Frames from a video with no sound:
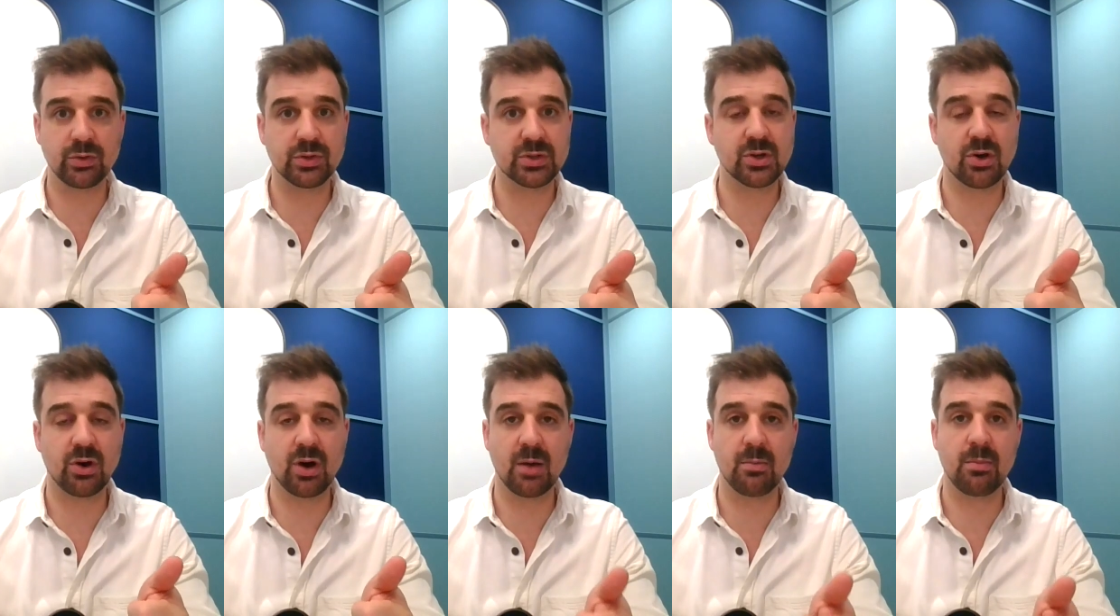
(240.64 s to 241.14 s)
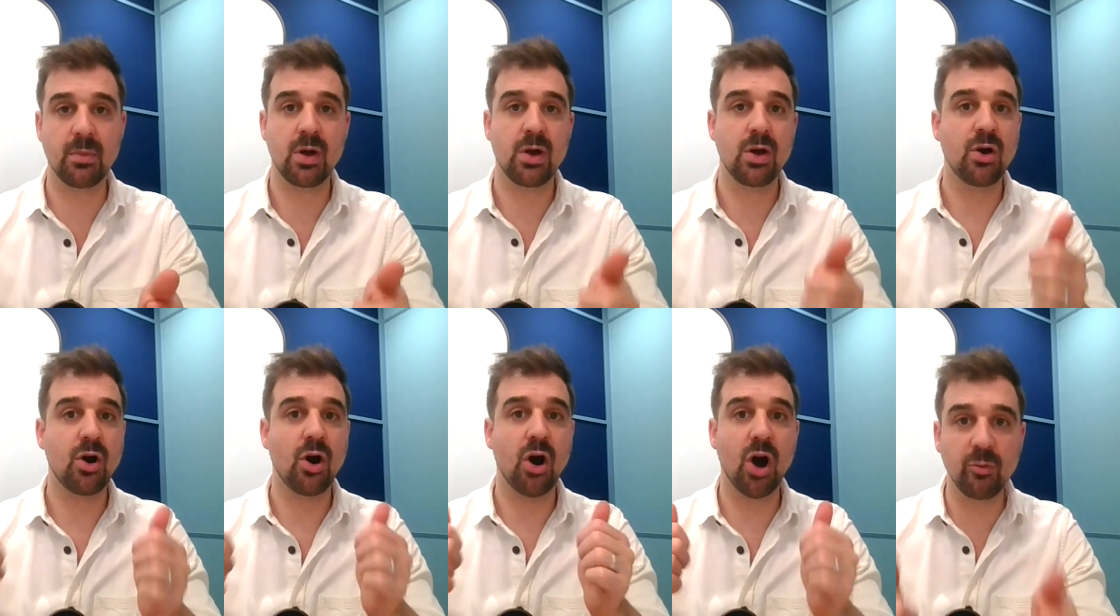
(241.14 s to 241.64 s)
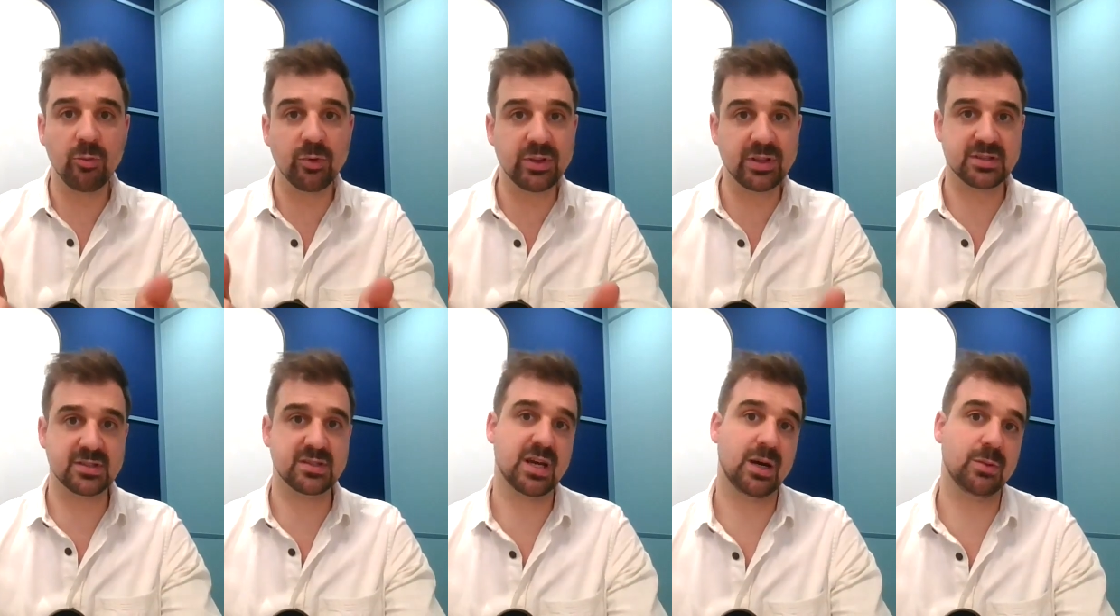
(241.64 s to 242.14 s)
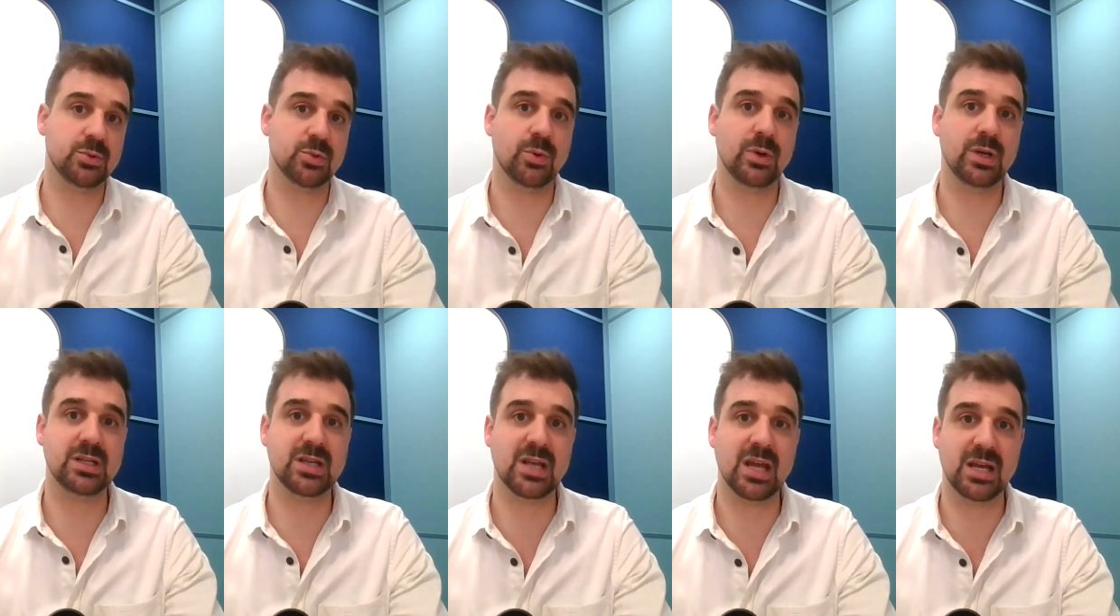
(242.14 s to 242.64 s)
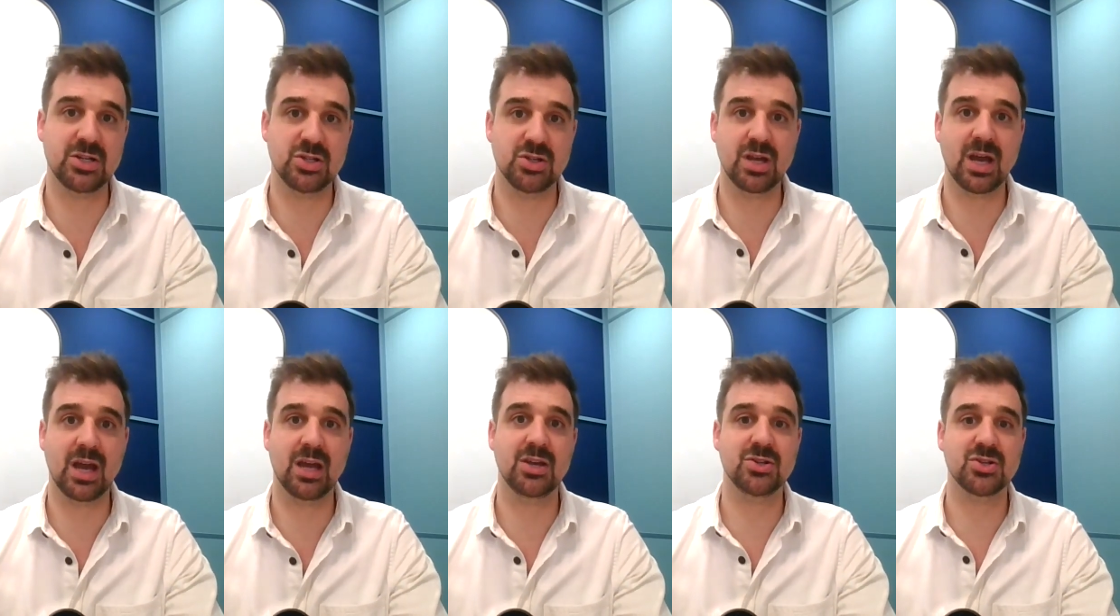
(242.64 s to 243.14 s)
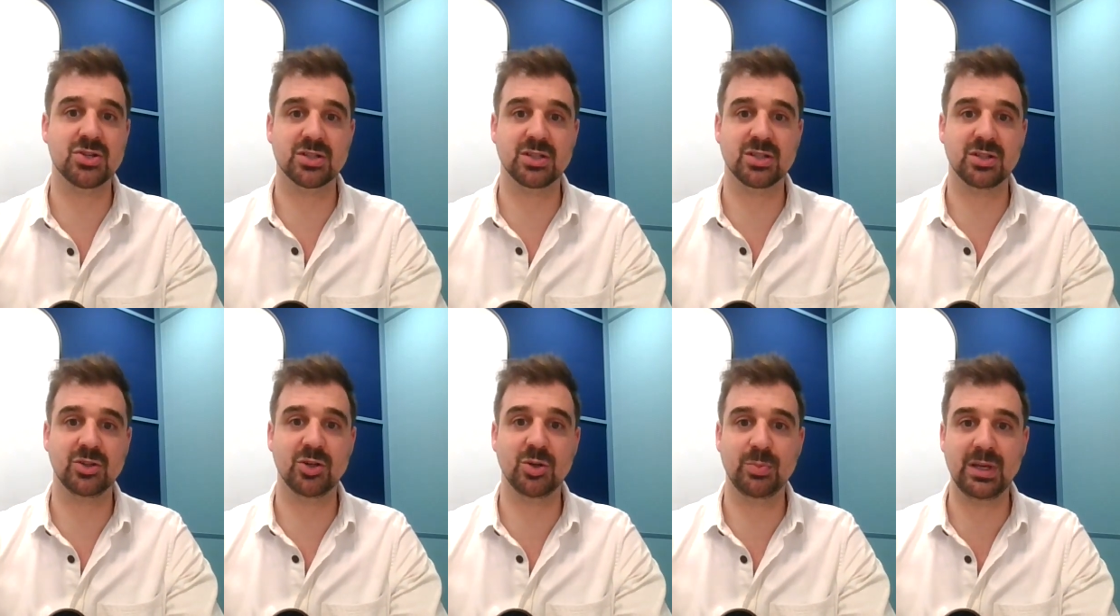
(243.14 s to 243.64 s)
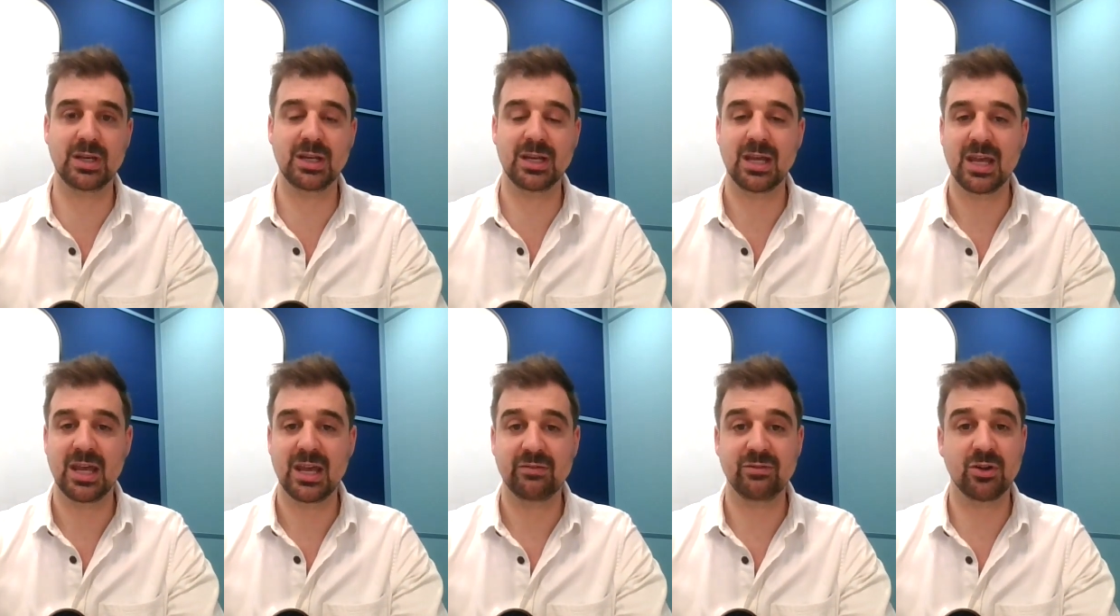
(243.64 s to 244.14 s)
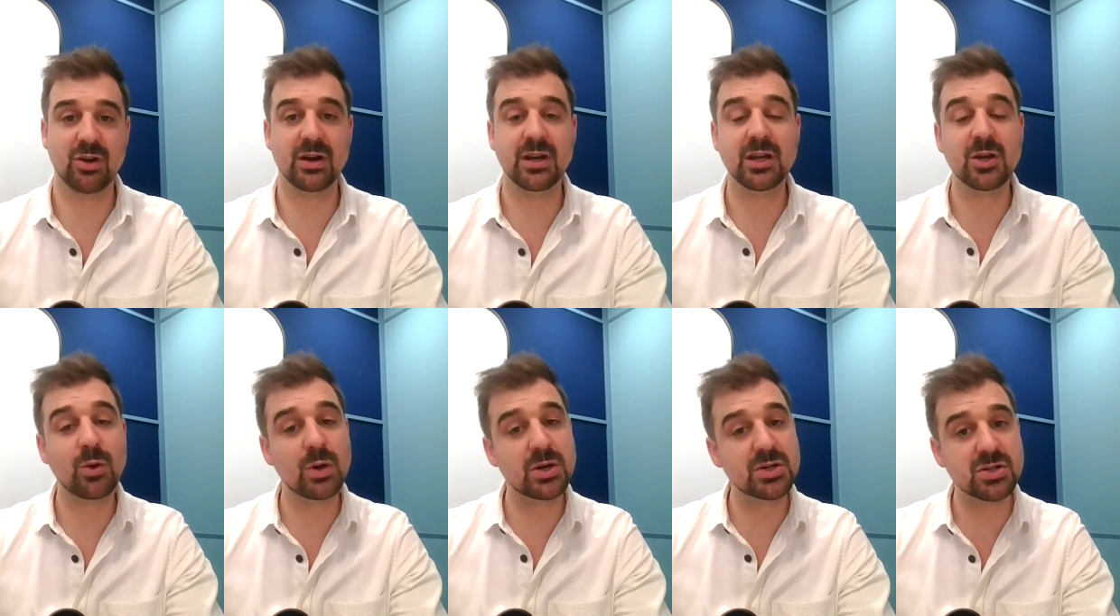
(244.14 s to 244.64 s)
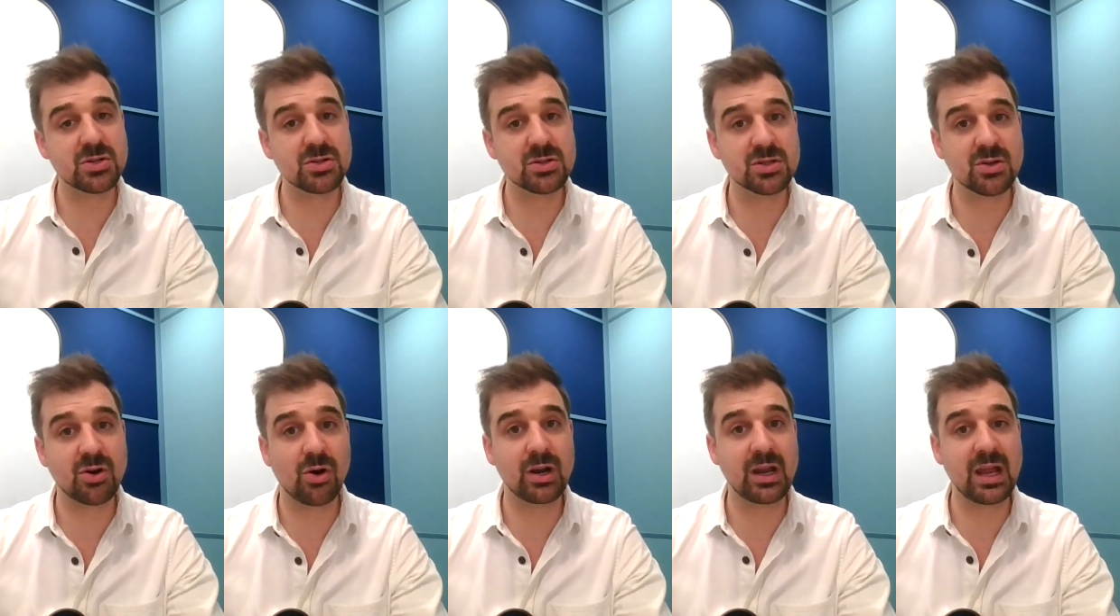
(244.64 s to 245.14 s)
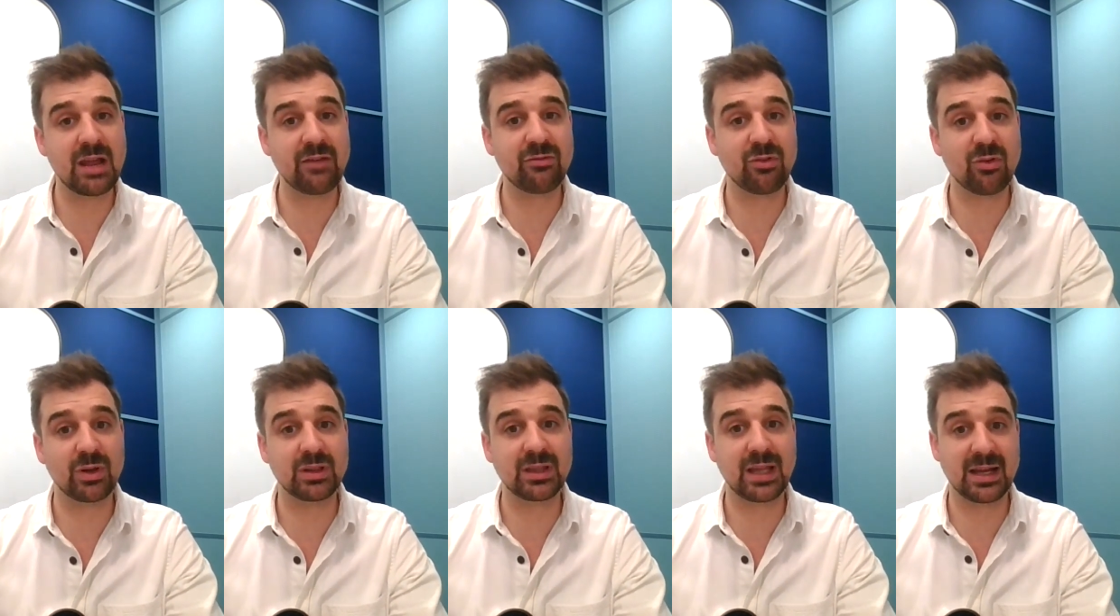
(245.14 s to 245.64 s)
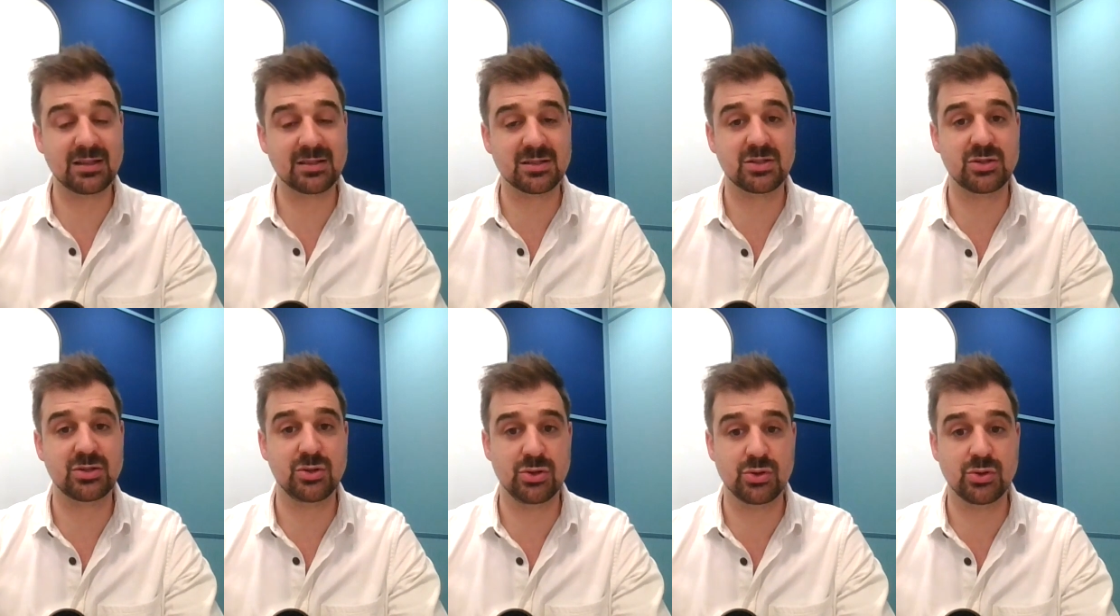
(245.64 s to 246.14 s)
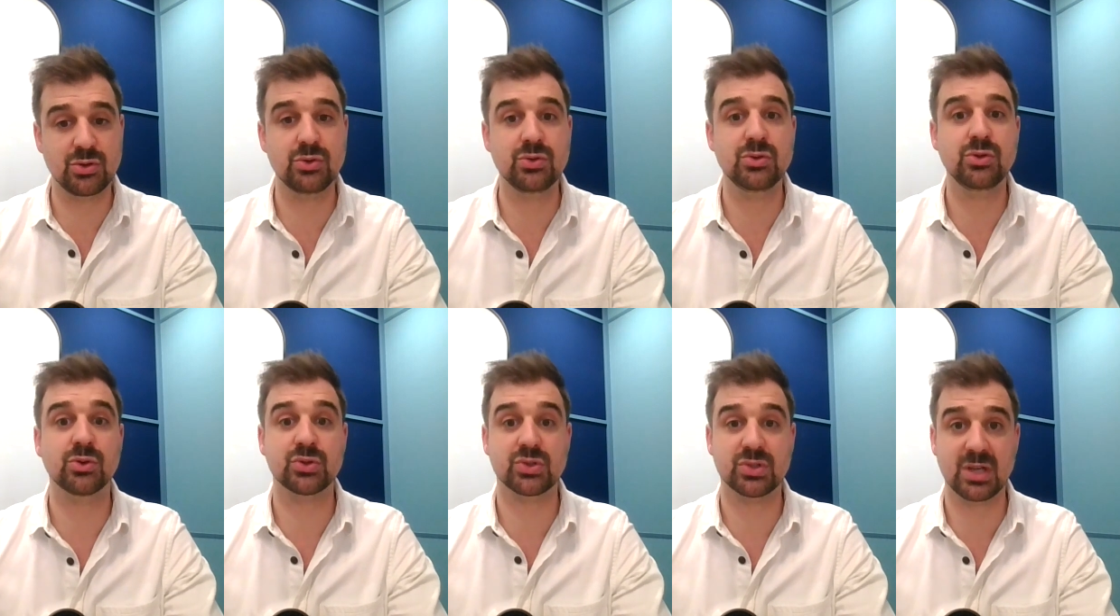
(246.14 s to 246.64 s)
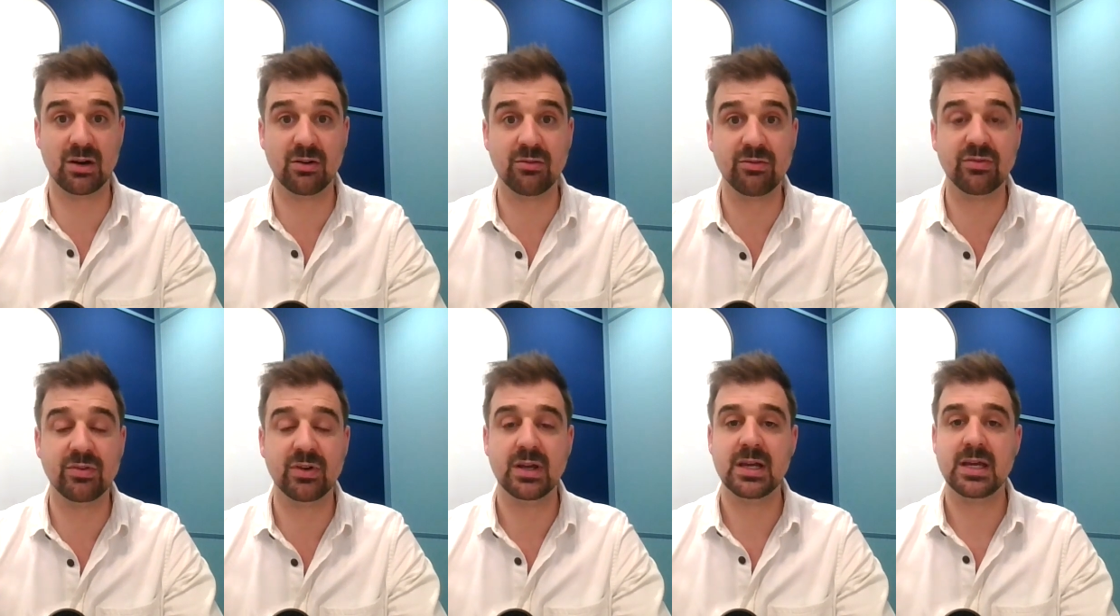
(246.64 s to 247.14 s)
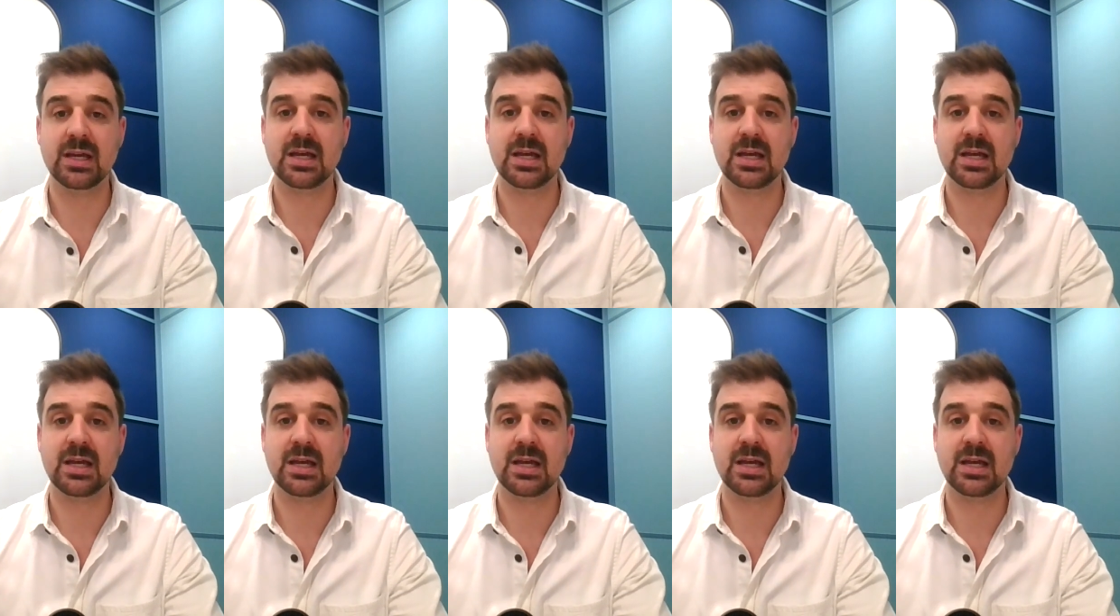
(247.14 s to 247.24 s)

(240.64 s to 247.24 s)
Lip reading: all the time. Hopefully this has helped to educate you just a little bit. If you've got any questions on if it relates to you yourself,